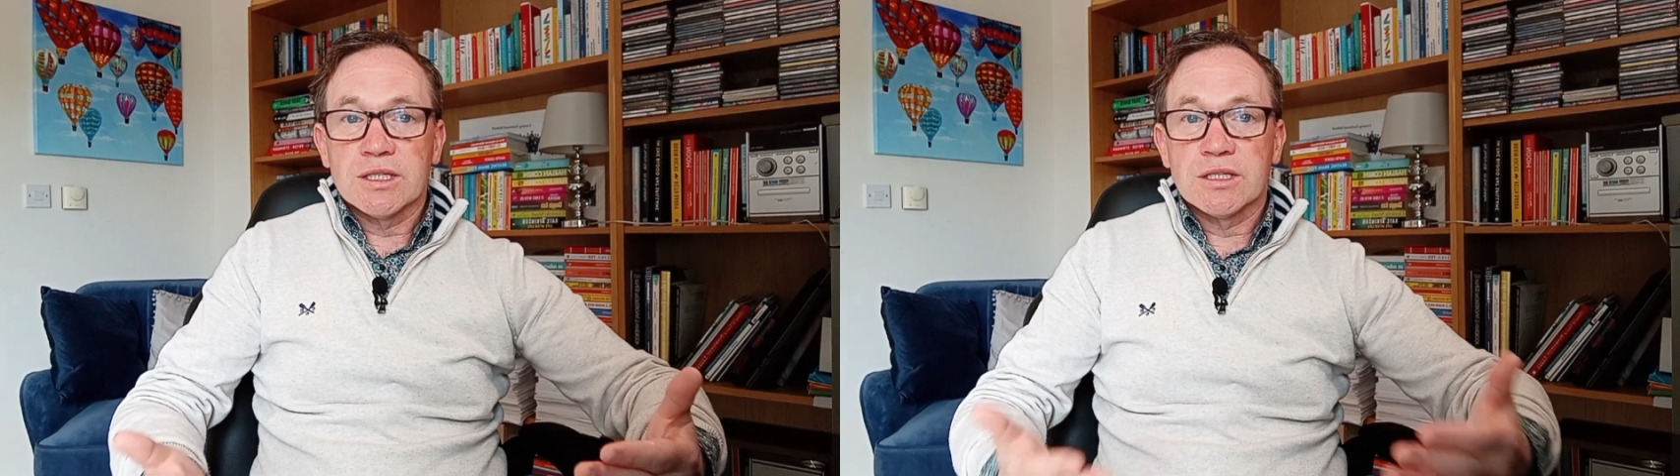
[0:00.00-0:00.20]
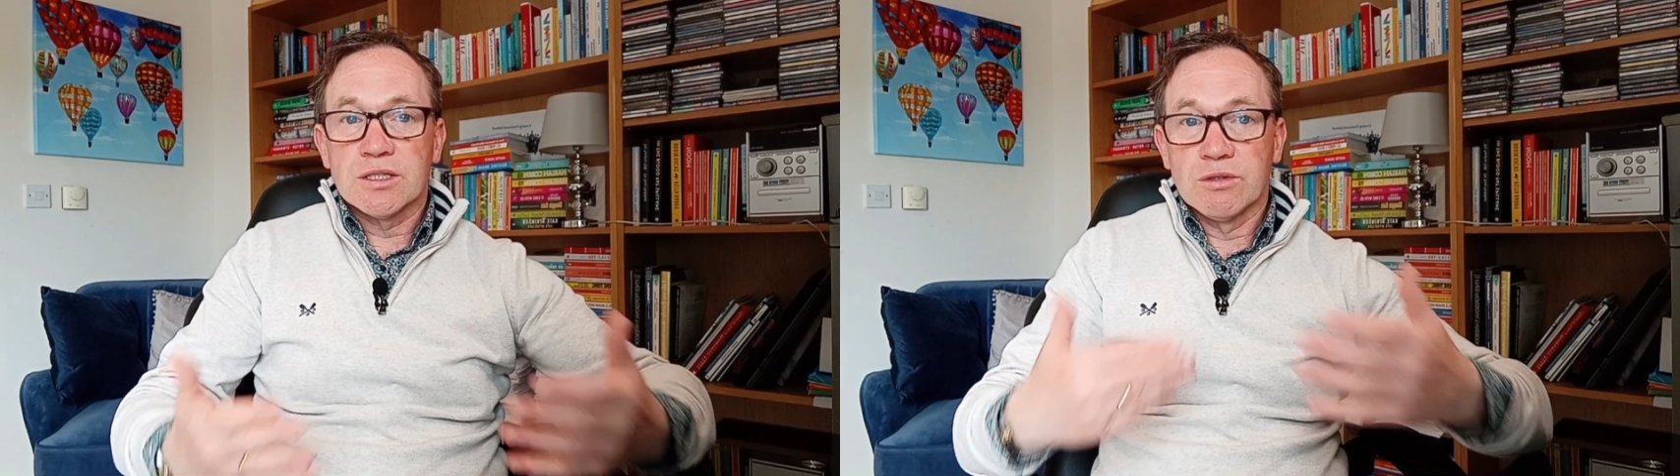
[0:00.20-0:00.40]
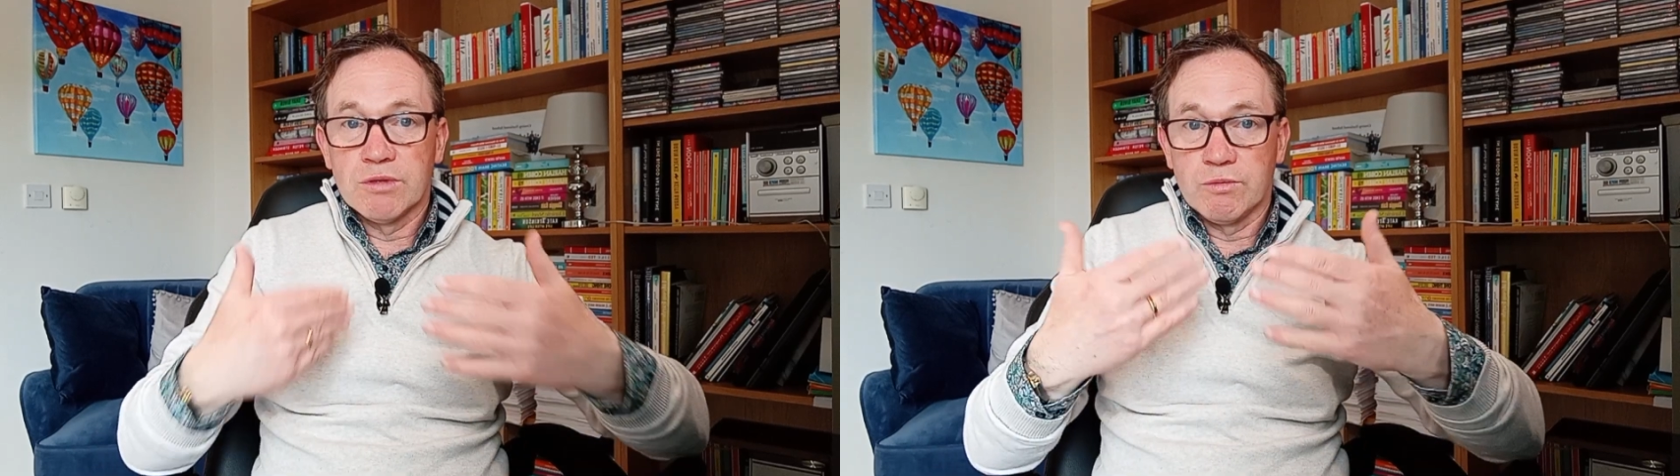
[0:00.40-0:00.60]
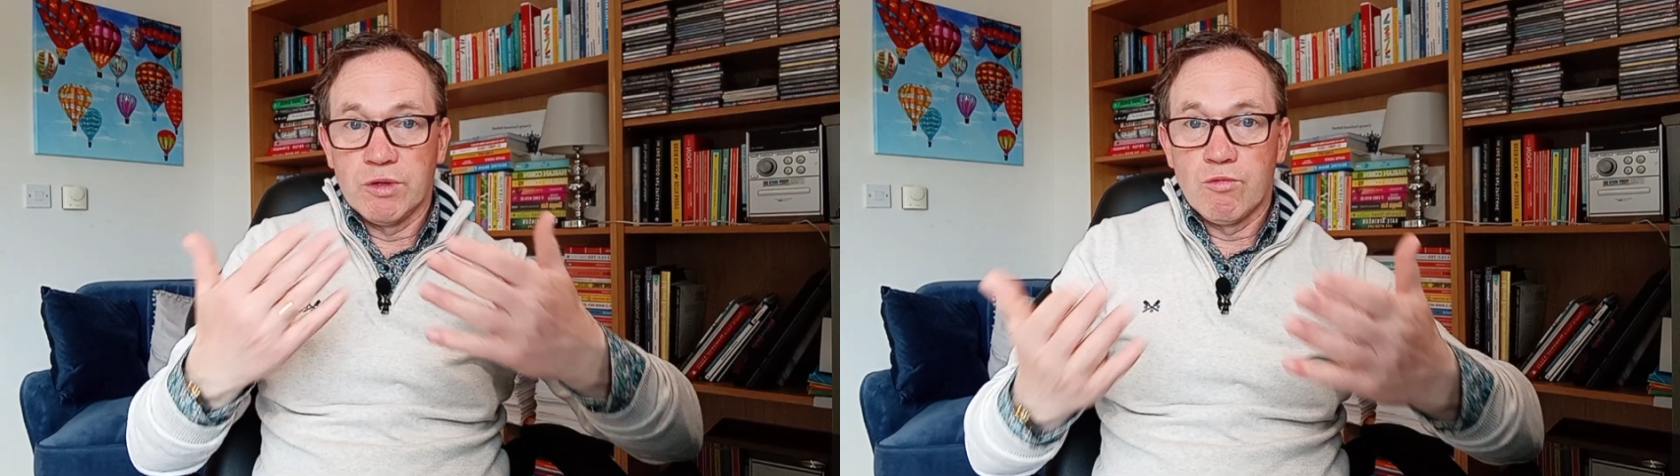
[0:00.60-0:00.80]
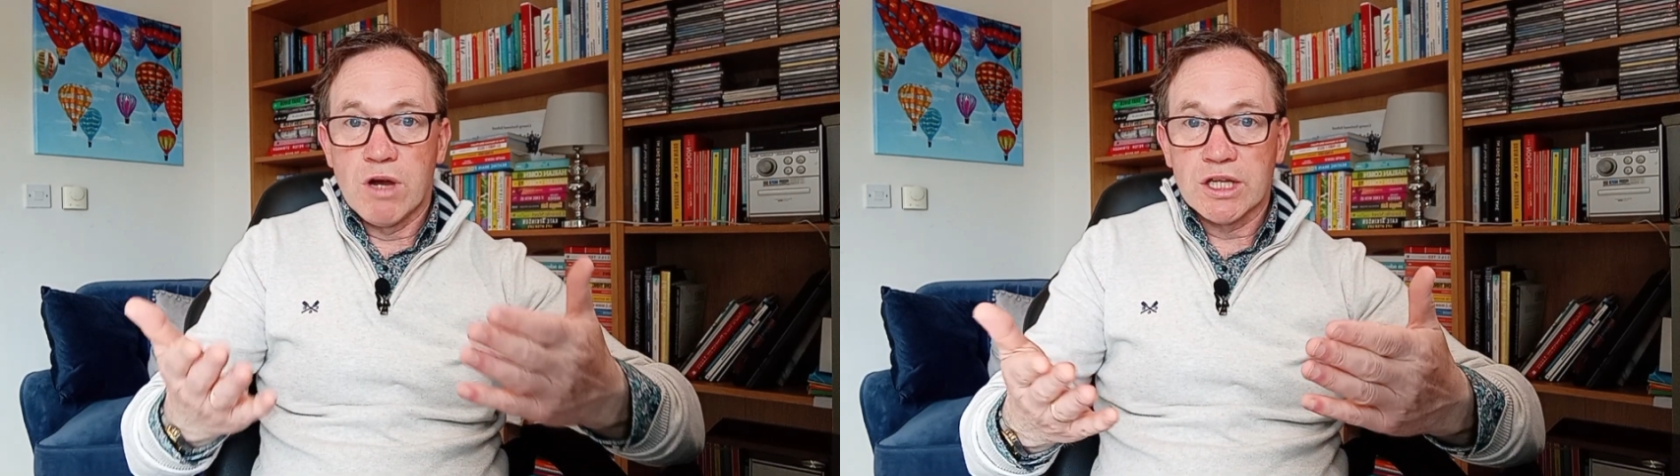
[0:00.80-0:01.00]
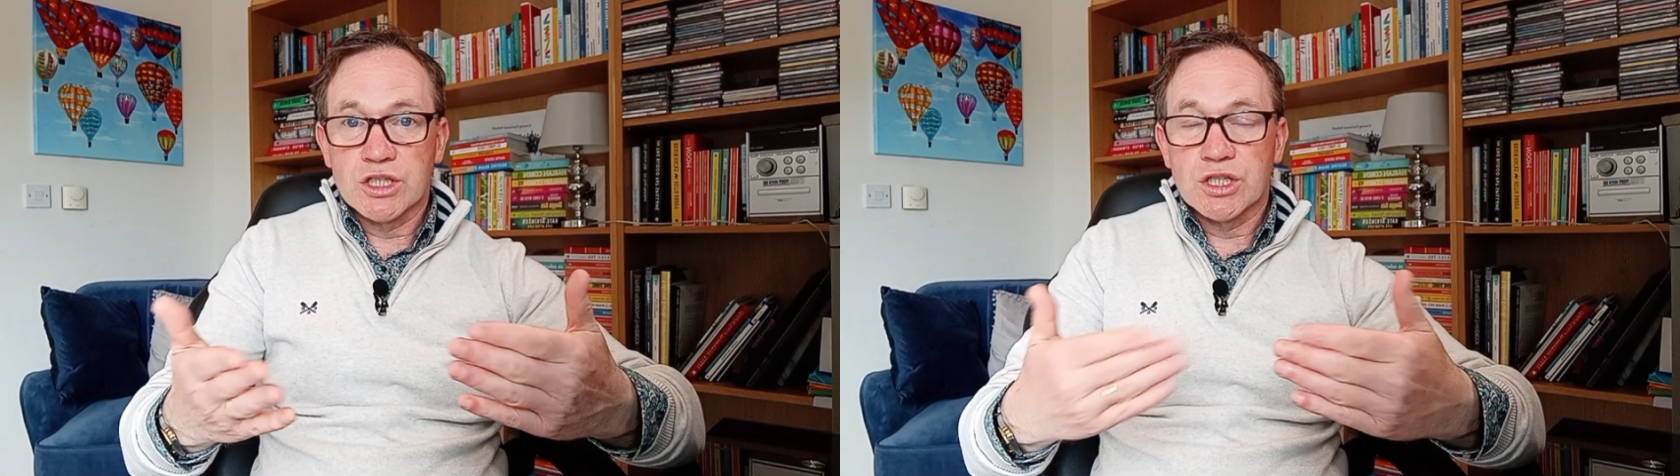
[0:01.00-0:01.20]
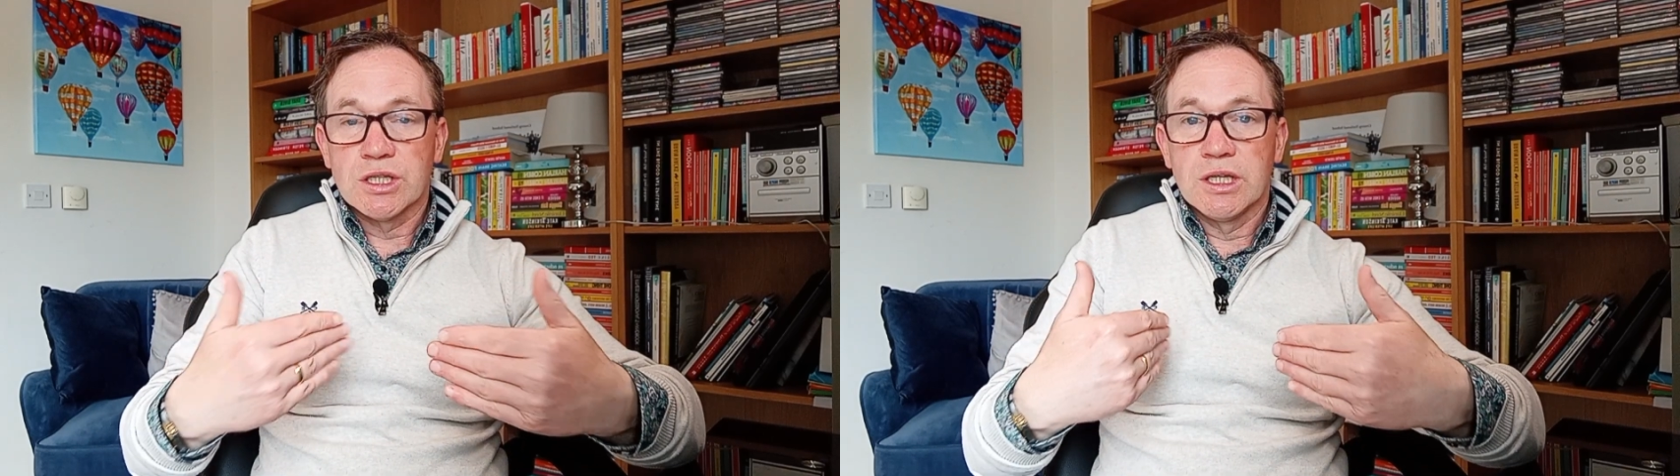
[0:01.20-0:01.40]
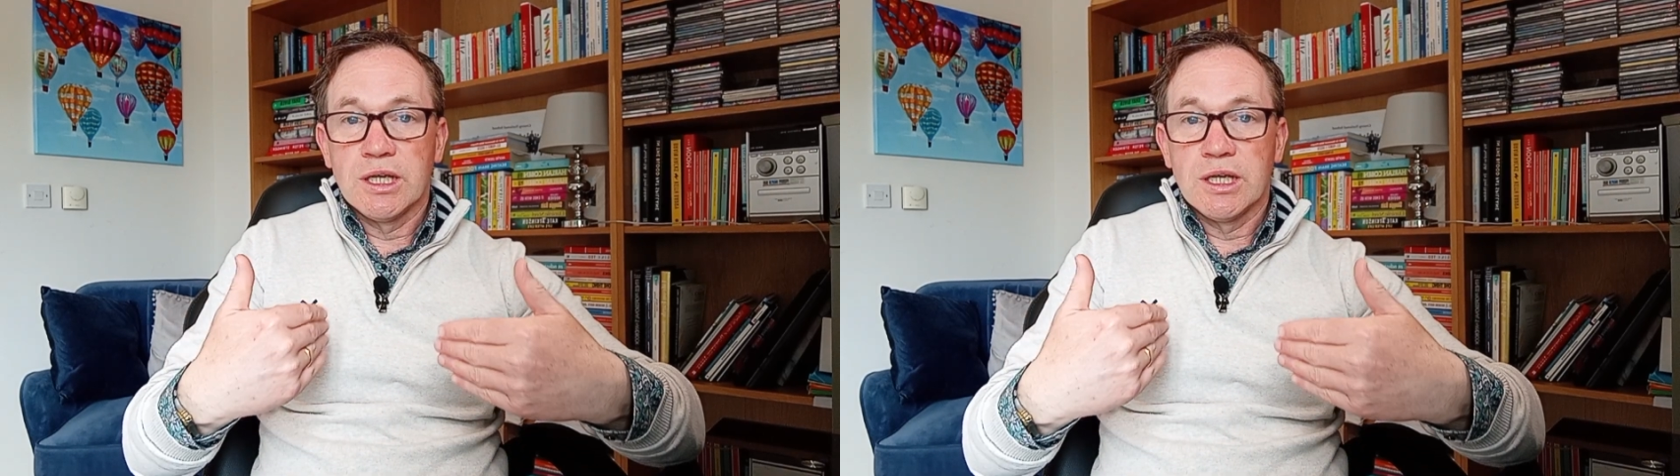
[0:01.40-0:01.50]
So when we watch